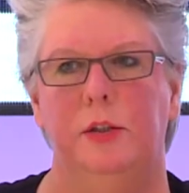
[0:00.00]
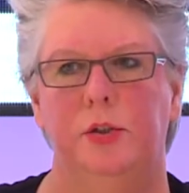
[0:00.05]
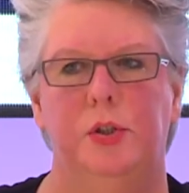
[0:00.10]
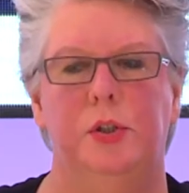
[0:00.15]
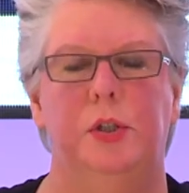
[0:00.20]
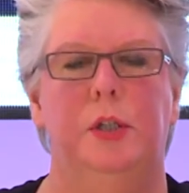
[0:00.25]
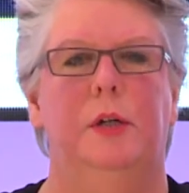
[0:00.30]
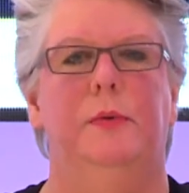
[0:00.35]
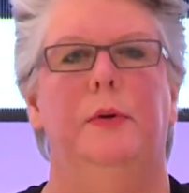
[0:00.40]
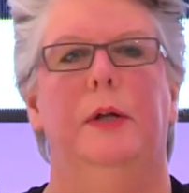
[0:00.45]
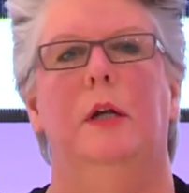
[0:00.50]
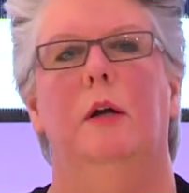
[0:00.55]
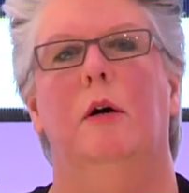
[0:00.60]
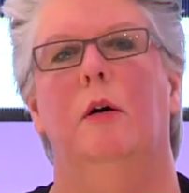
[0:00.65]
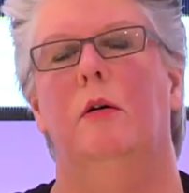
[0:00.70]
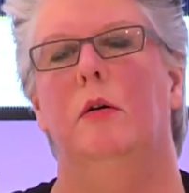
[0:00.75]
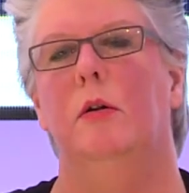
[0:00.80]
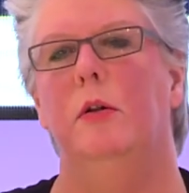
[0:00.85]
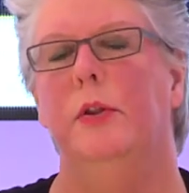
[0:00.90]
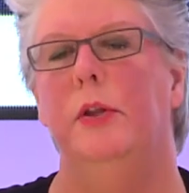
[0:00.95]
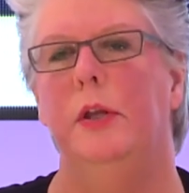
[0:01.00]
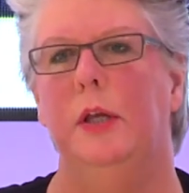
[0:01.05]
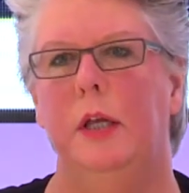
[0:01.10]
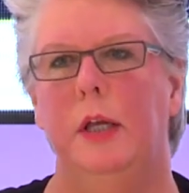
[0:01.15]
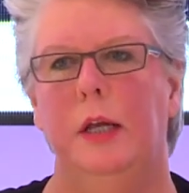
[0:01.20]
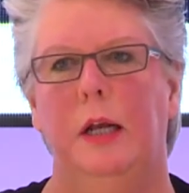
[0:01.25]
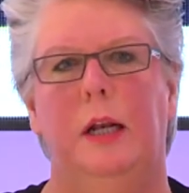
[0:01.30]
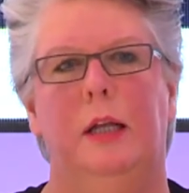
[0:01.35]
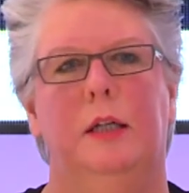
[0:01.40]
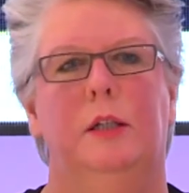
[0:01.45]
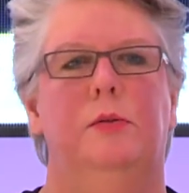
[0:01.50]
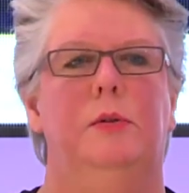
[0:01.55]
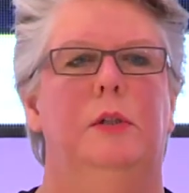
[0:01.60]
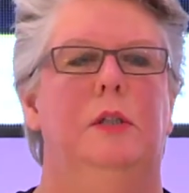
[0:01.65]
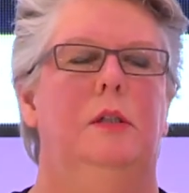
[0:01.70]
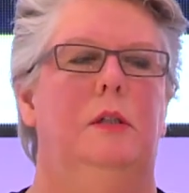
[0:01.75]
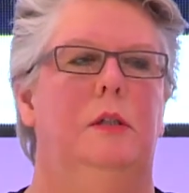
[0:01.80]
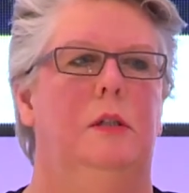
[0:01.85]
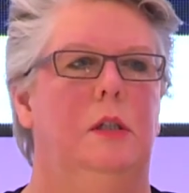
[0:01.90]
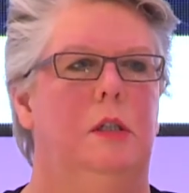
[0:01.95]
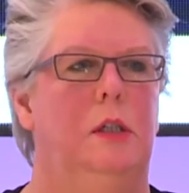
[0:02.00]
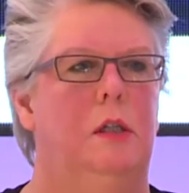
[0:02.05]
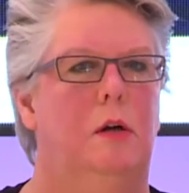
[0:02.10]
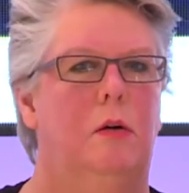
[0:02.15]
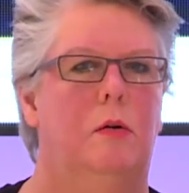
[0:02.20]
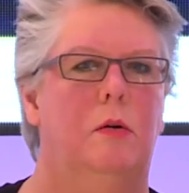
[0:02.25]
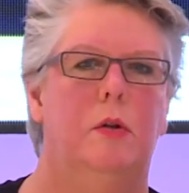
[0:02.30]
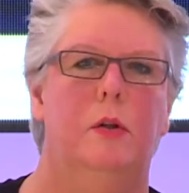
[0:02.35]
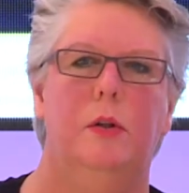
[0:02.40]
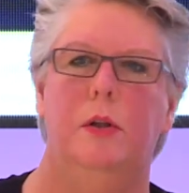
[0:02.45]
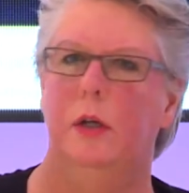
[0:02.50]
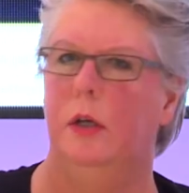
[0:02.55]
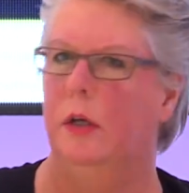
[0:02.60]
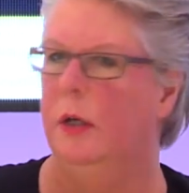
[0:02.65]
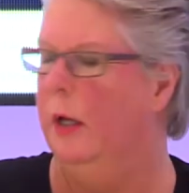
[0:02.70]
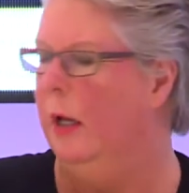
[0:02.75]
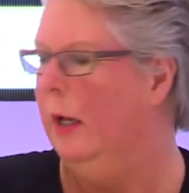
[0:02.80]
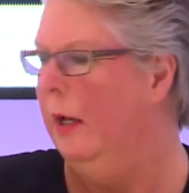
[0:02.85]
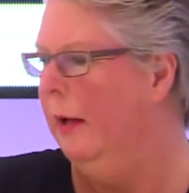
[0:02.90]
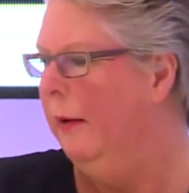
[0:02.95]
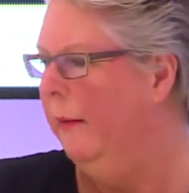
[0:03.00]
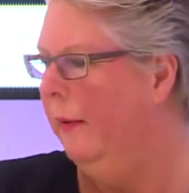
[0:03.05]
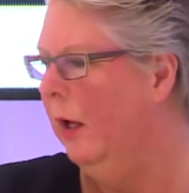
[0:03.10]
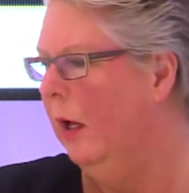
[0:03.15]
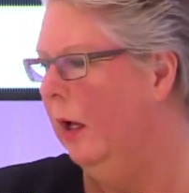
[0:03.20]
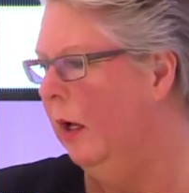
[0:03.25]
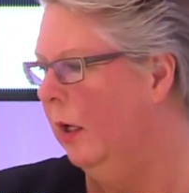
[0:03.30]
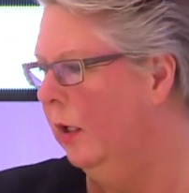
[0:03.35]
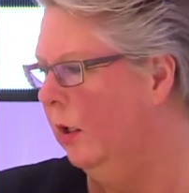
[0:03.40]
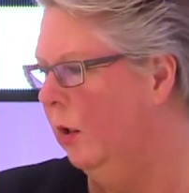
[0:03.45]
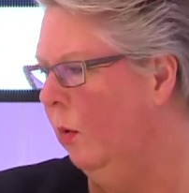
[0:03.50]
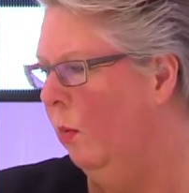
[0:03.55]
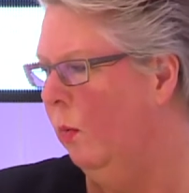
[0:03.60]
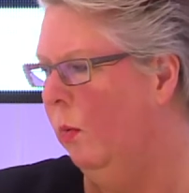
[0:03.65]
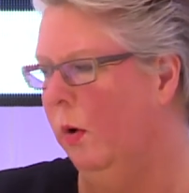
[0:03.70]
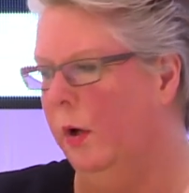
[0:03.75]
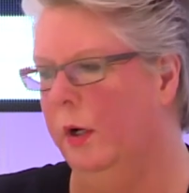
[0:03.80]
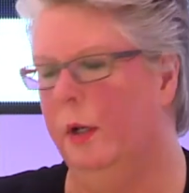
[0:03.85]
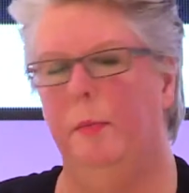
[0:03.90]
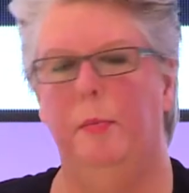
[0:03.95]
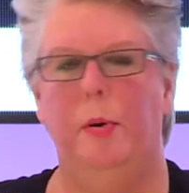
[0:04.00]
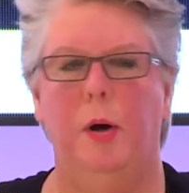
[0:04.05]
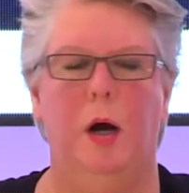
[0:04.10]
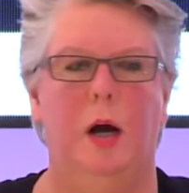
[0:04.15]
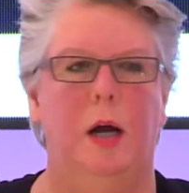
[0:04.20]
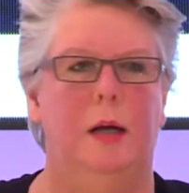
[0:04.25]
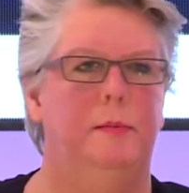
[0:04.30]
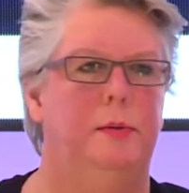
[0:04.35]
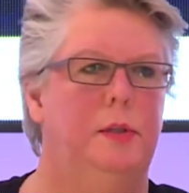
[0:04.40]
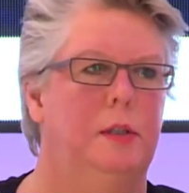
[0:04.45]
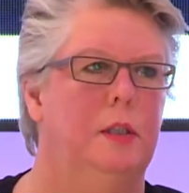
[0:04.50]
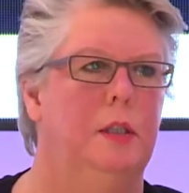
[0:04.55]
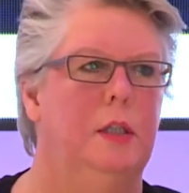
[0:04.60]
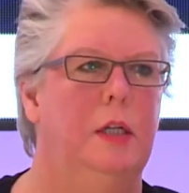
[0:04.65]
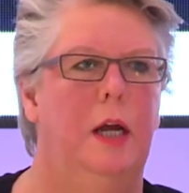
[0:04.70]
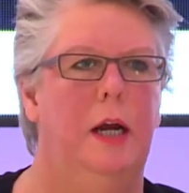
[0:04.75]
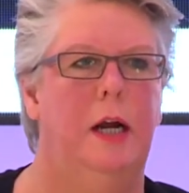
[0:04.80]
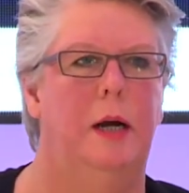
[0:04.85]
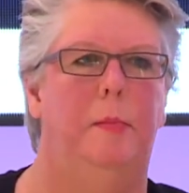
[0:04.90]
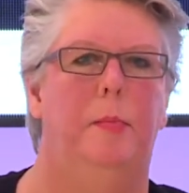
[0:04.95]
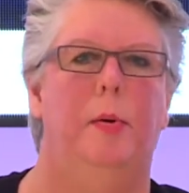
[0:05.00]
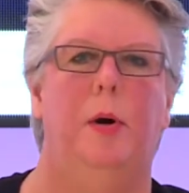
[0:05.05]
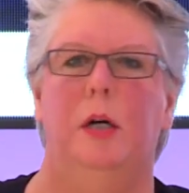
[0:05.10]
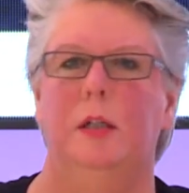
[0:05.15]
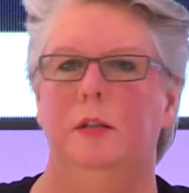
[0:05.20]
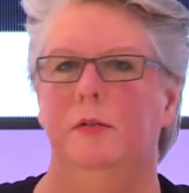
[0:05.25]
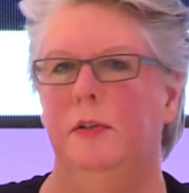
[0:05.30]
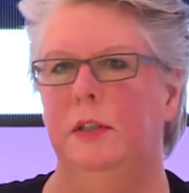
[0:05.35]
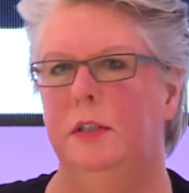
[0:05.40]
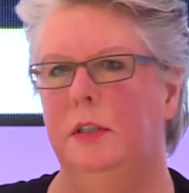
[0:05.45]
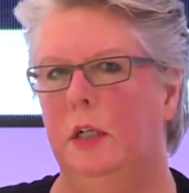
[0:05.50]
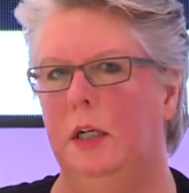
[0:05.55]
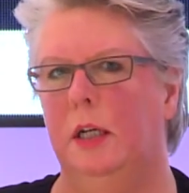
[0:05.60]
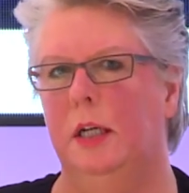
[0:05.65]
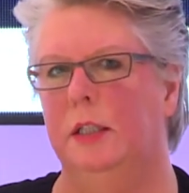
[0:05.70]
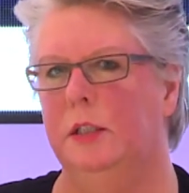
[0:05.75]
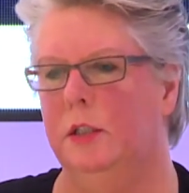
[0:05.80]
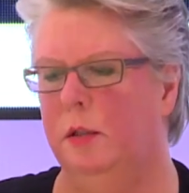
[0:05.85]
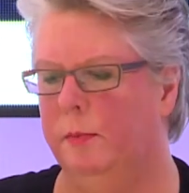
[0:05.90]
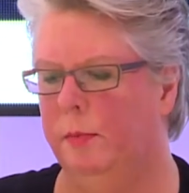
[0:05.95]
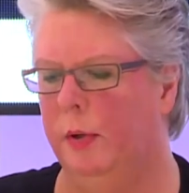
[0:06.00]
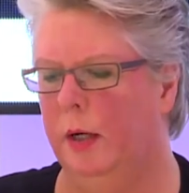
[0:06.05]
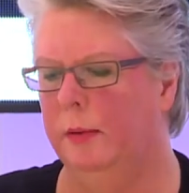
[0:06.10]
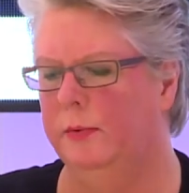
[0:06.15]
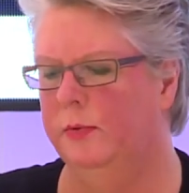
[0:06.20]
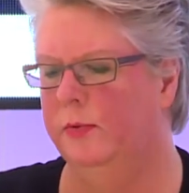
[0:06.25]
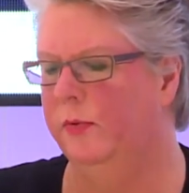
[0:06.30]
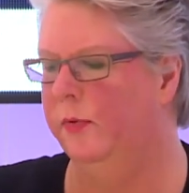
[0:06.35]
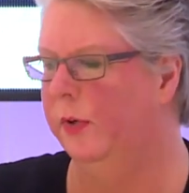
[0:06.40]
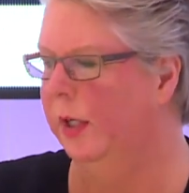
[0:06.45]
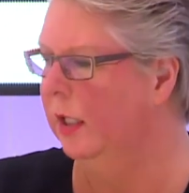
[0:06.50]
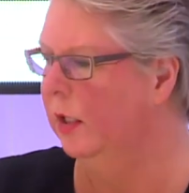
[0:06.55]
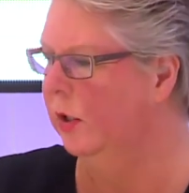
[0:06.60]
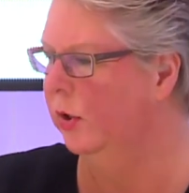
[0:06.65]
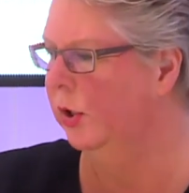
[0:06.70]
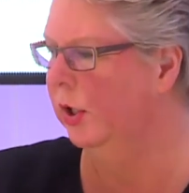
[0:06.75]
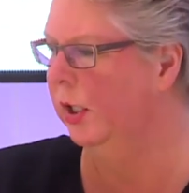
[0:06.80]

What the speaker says: engineering, all the electricity, all the water pipes, the air pipe, the ventilation pipes in a